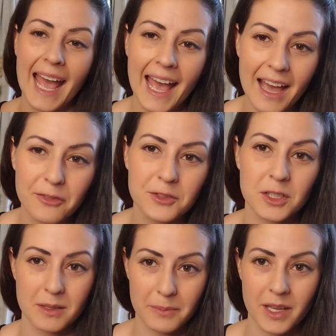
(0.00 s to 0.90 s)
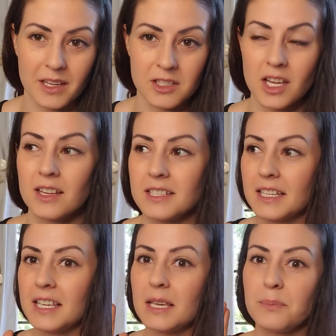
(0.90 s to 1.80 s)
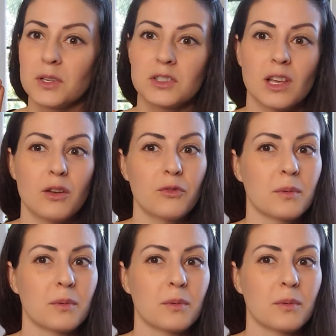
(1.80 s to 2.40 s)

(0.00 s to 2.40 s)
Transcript: after a binge to keep yourself